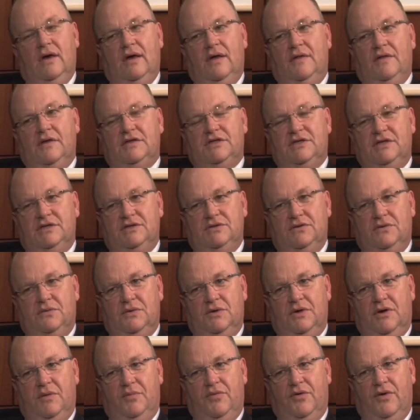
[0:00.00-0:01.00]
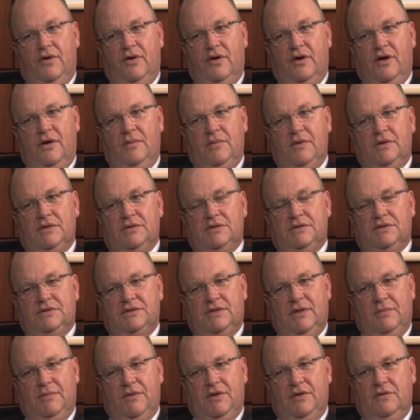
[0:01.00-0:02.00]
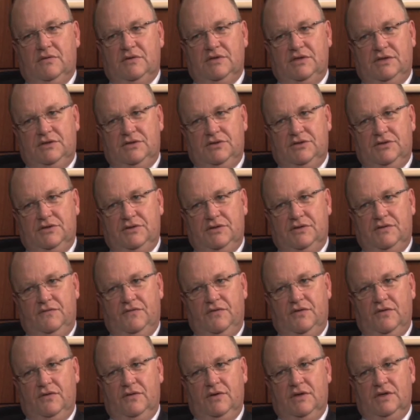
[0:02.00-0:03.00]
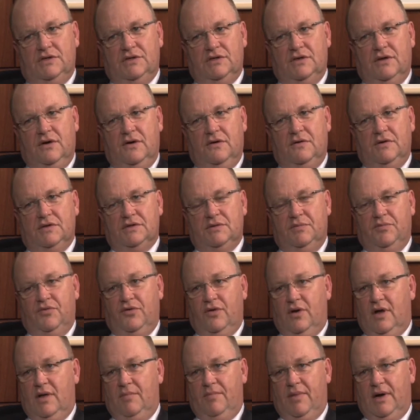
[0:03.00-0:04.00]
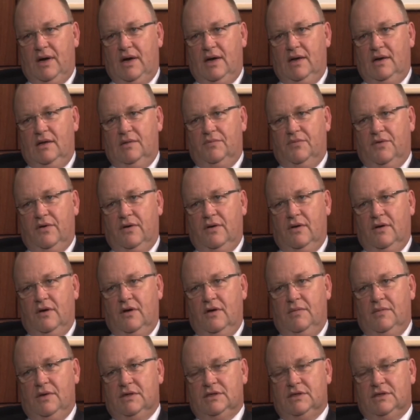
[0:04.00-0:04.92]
Uh, the seasonal worker program is something that was introduced a few years ago as a pilot program.